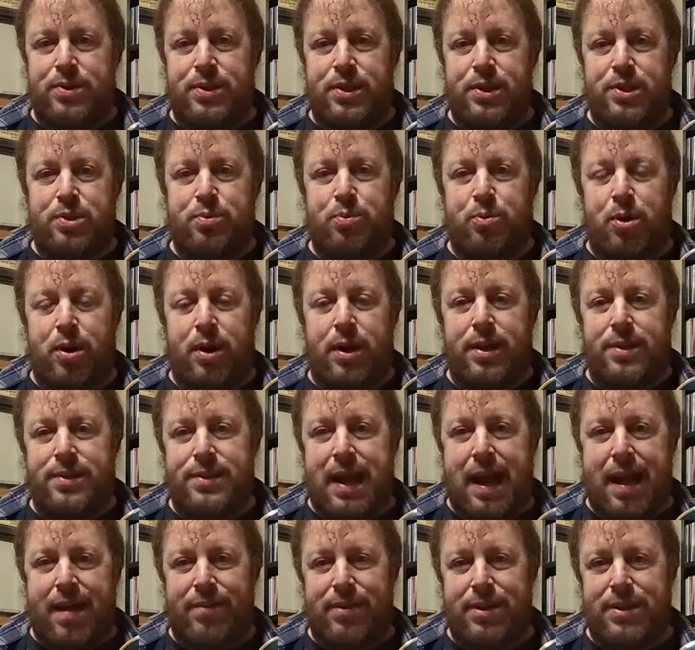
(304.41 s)
This one is
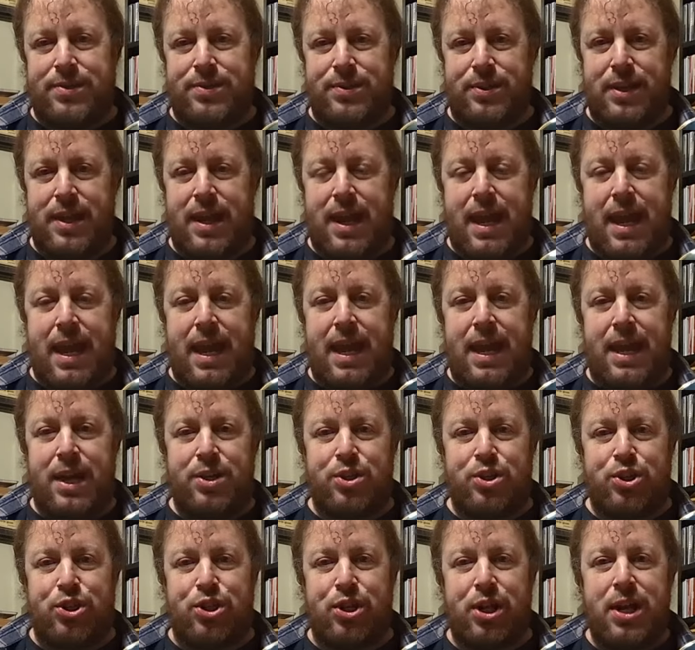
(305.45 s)
obviously
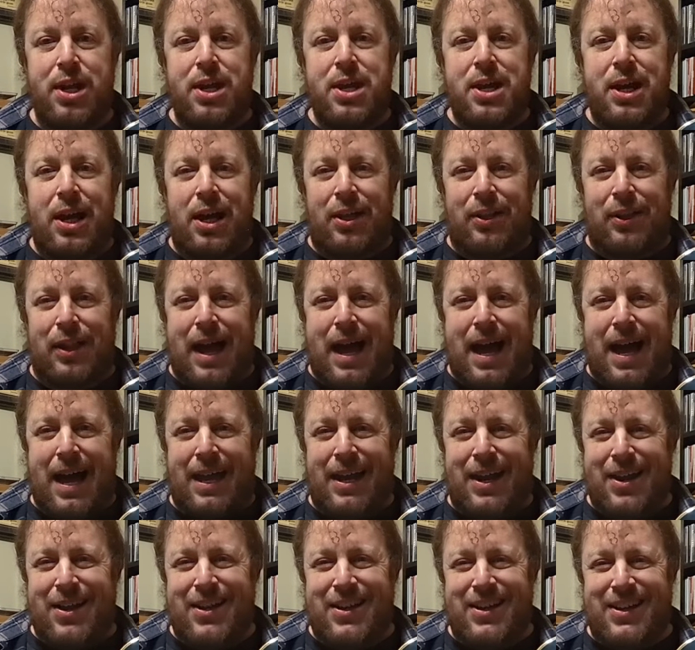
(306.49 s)
aged a
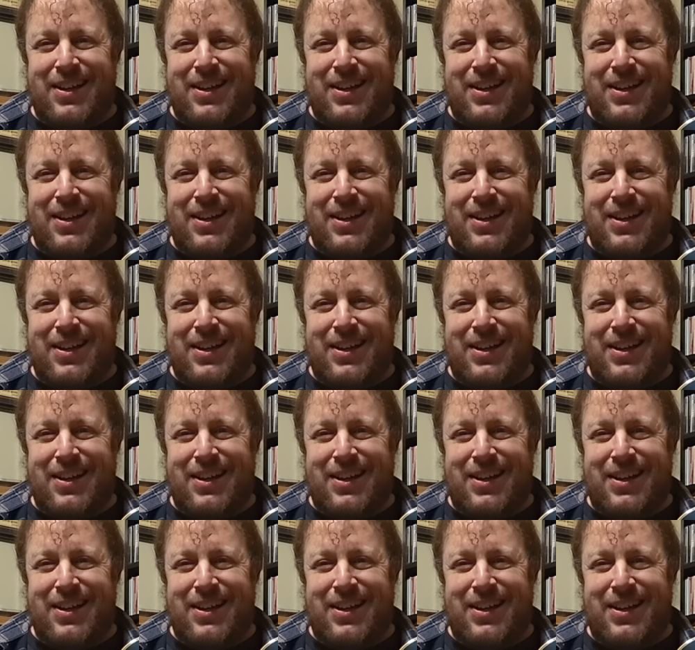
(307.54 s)
lot